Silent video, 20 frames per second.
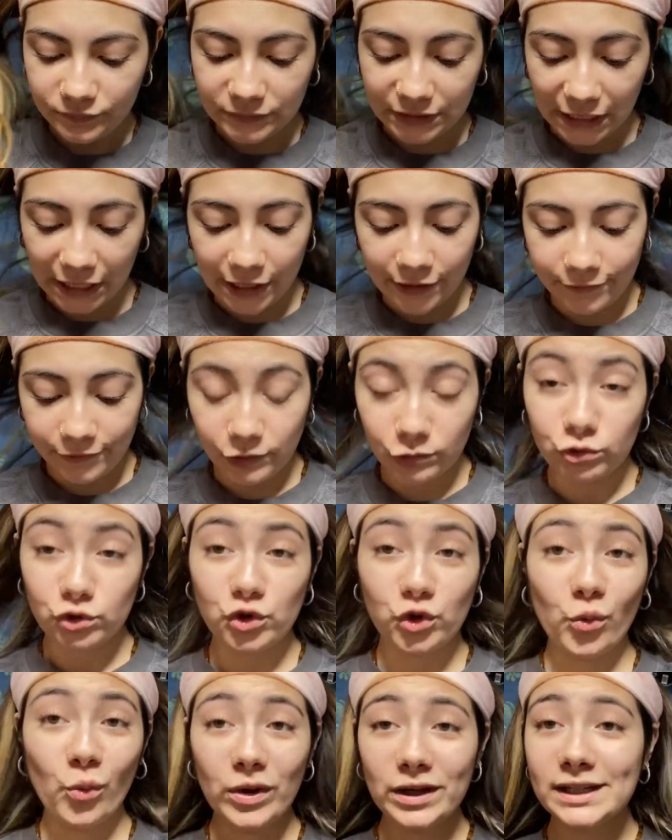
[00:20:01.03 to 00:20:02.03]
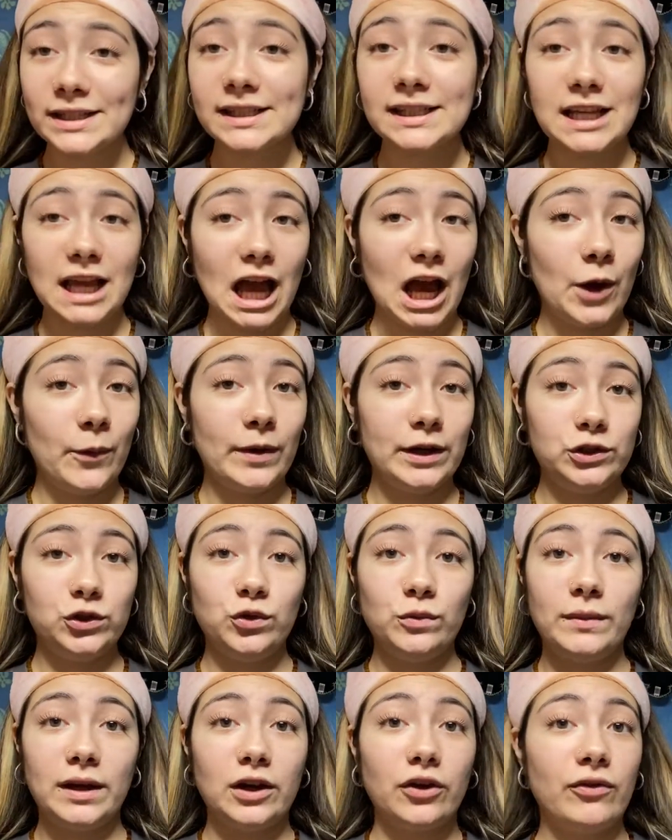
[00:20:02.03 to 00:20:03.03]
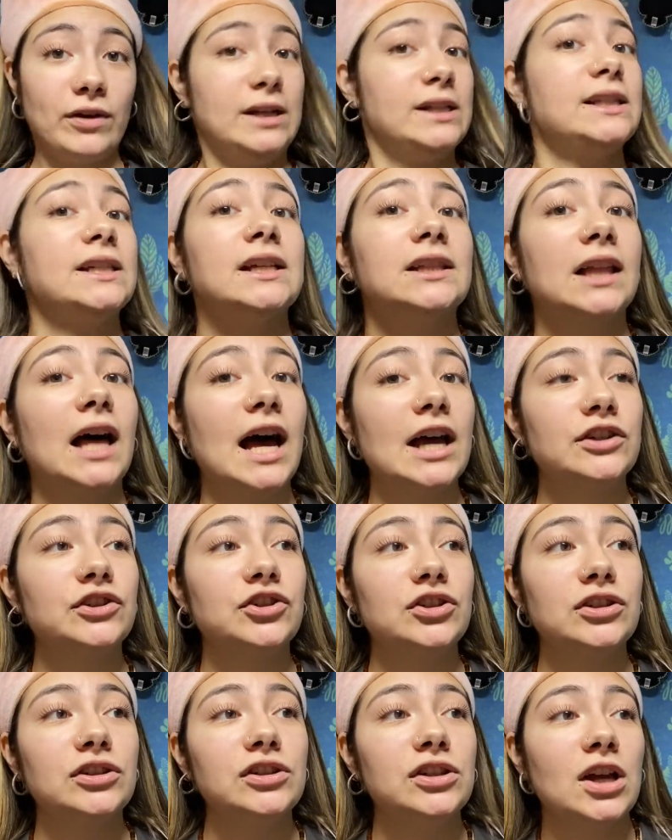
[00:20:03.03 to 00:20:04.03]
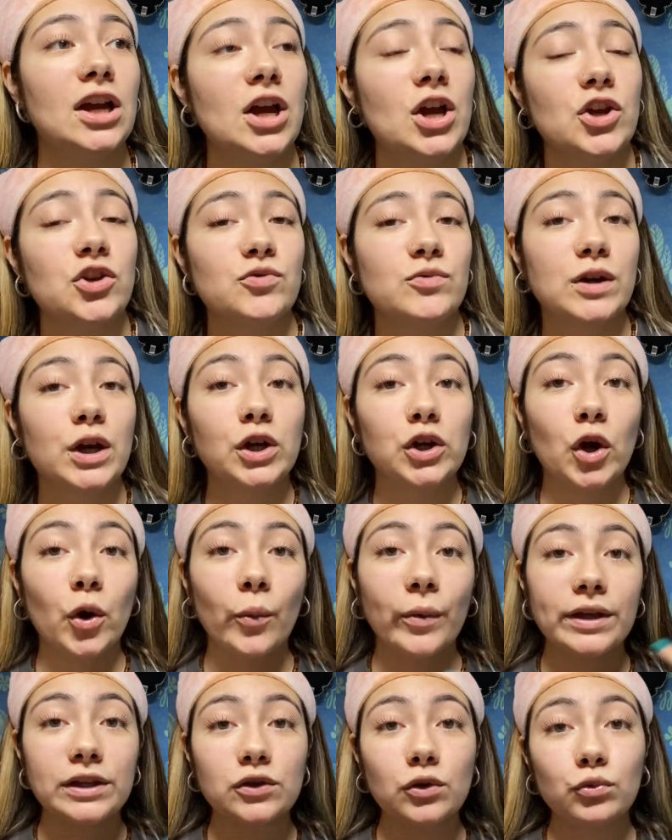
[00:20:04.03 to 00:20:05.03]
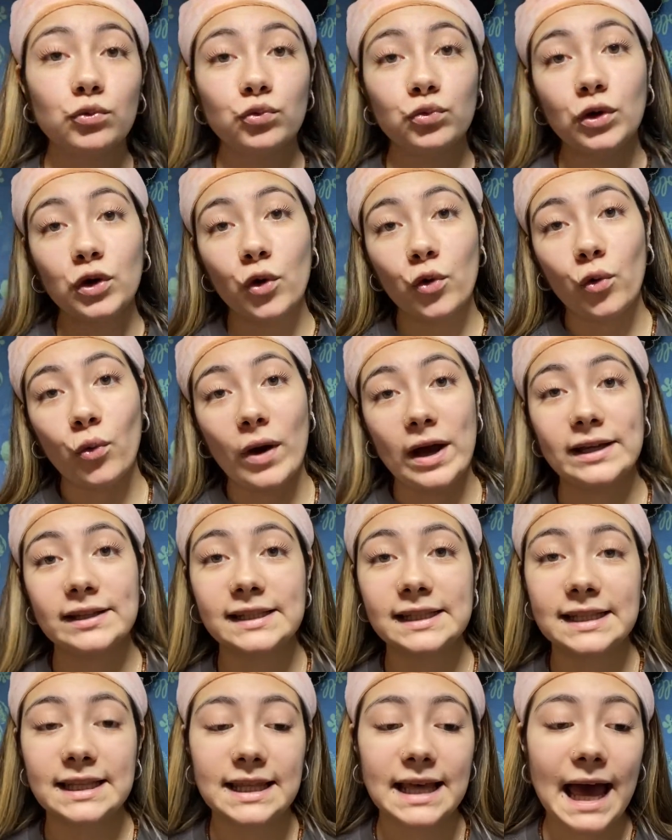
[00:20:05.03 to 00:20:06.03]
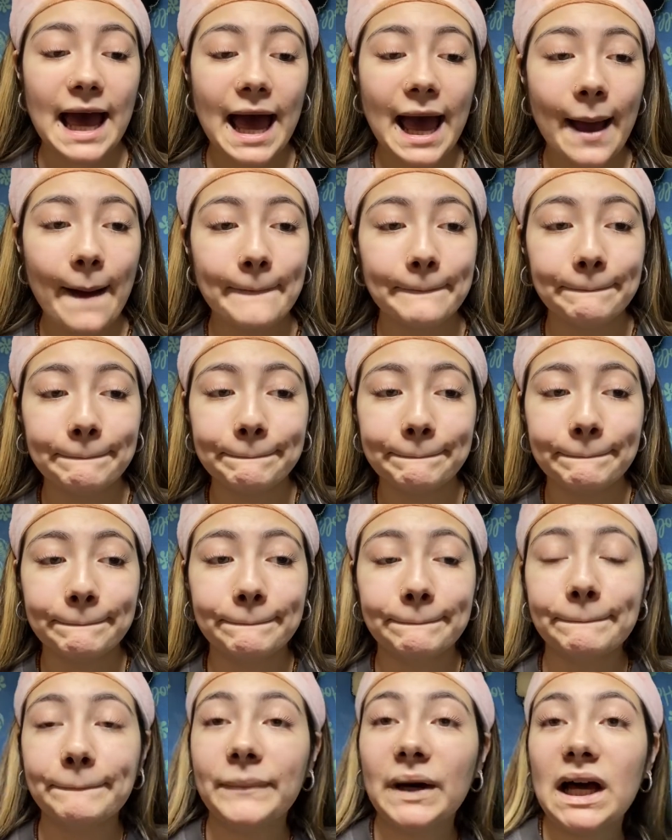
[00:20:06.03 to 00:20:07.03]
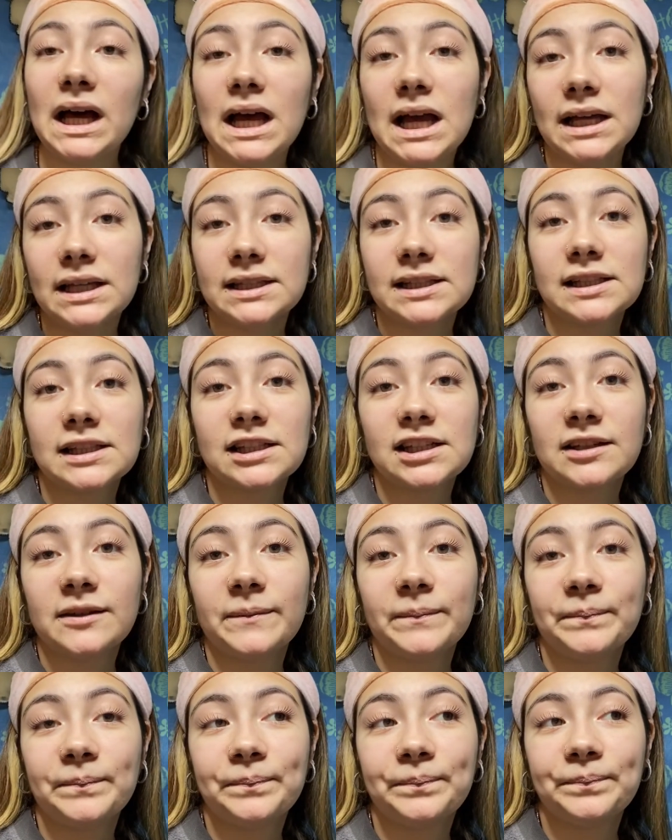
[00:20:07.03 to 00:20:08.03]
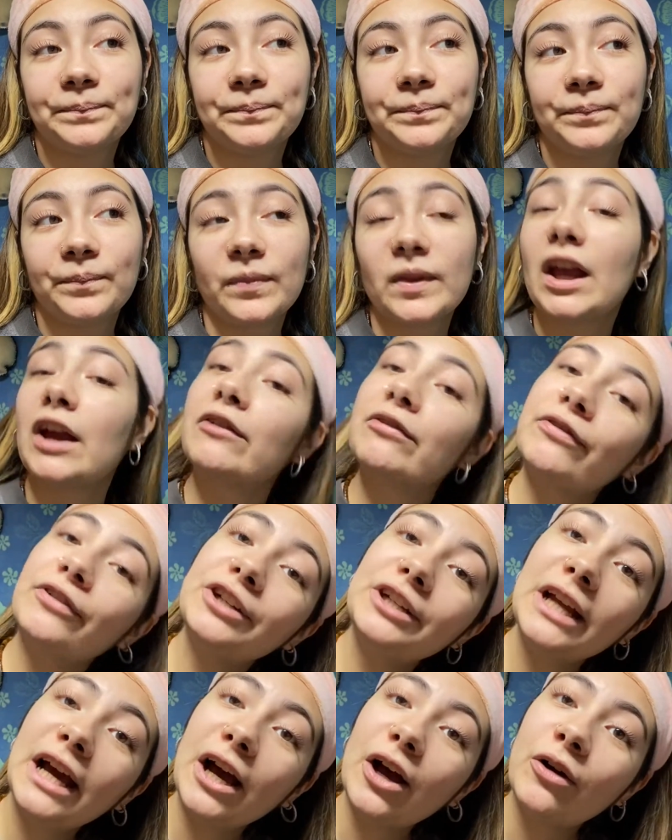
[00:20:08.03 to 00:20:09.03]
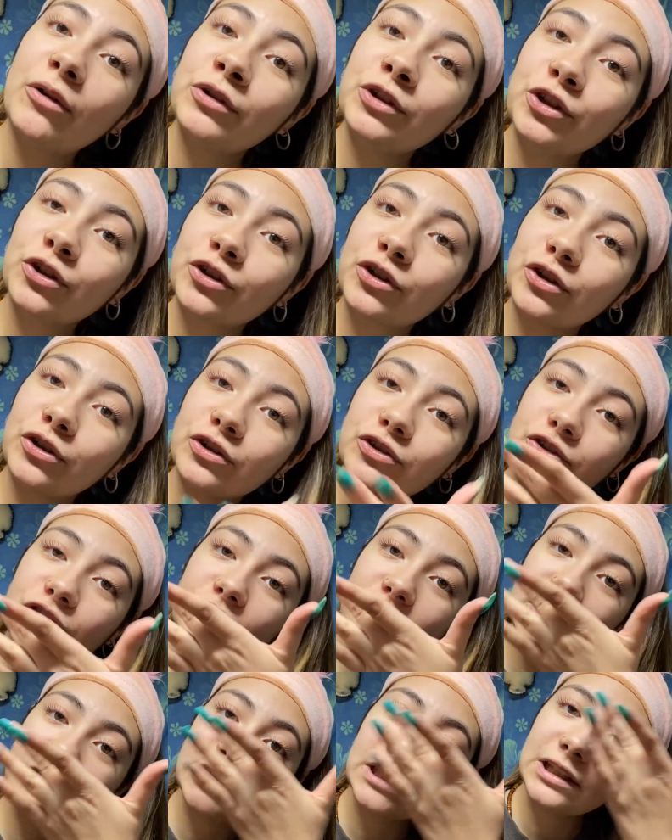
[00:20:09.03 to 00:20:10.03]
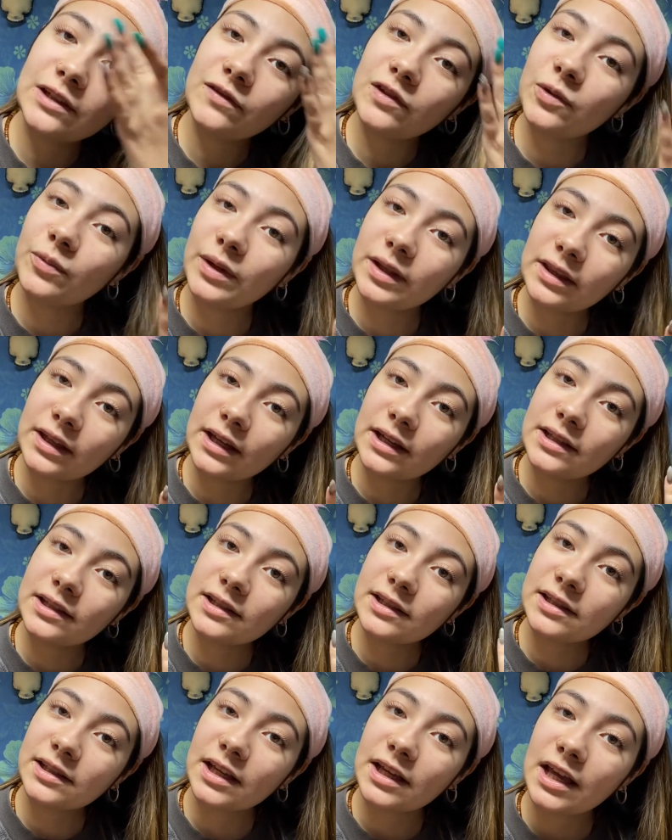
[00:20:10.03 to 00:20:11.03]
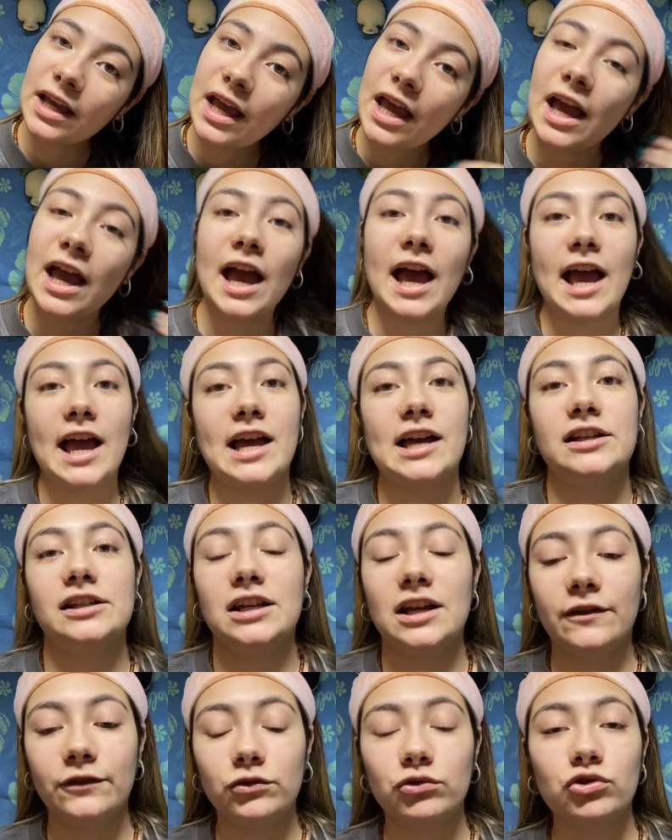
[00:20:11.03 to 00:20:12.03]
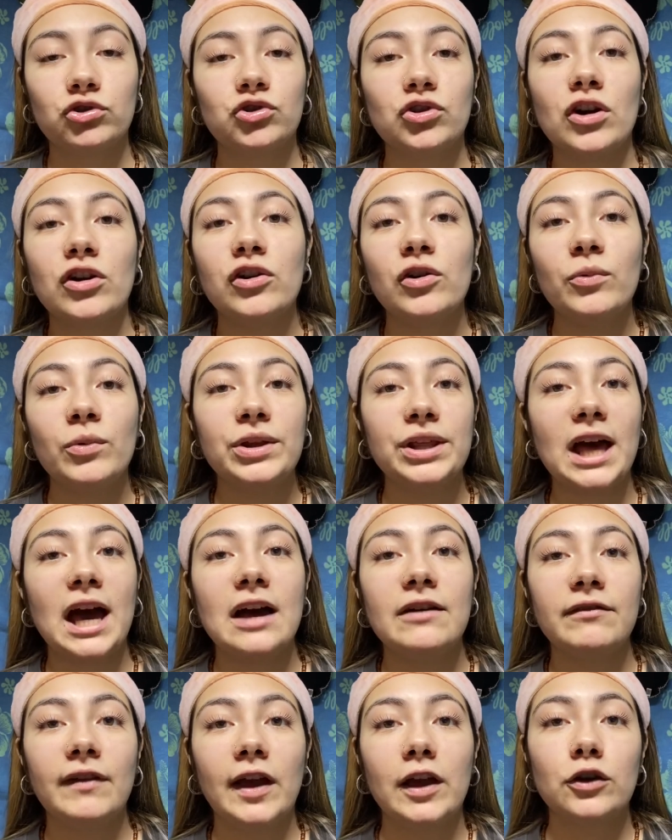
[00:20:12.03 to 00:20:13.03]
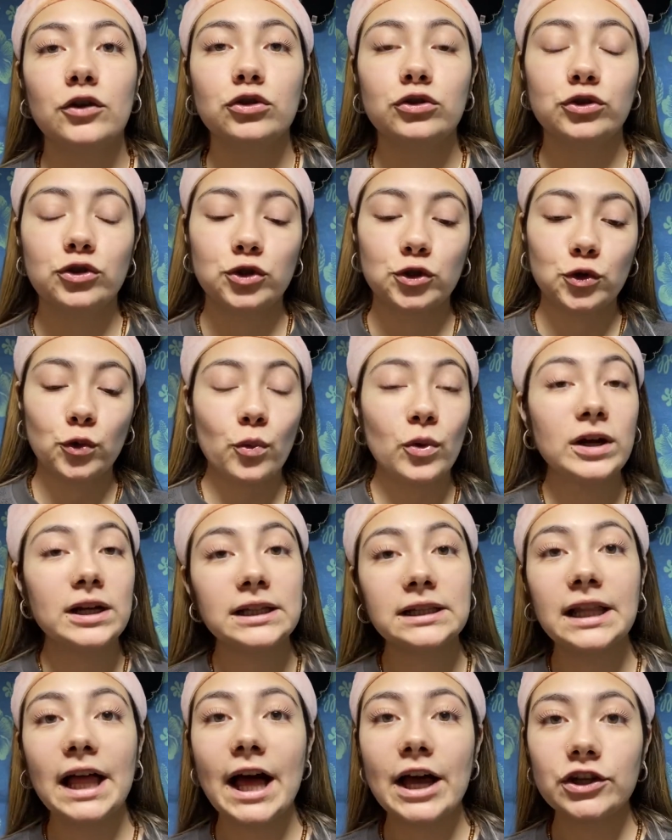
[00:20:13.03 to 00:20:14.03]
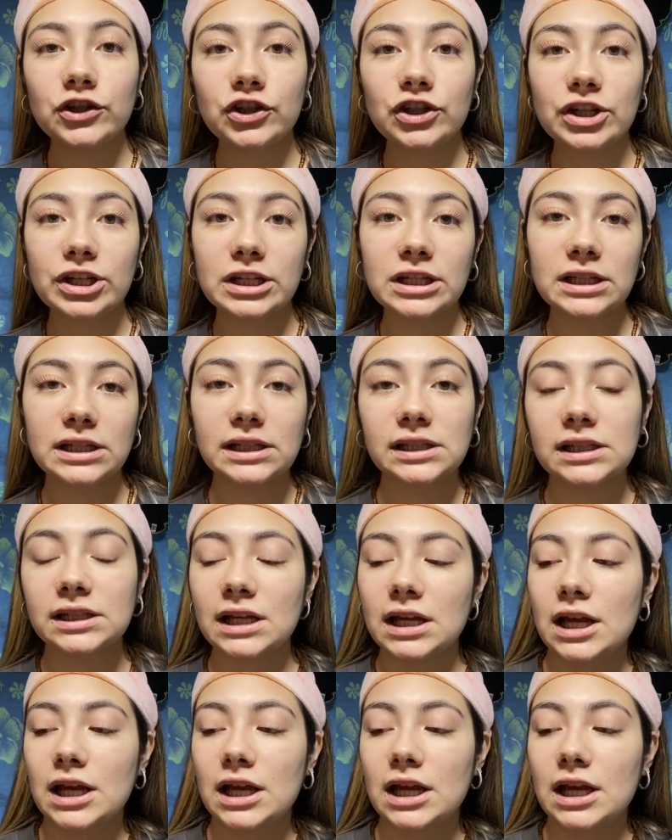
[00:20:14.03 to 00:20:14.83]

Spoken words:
If you do want to see how I do my crazy lashes, you can always request that. But for now, your girl is just going to leave you with this. And if you struggle with having short lashes,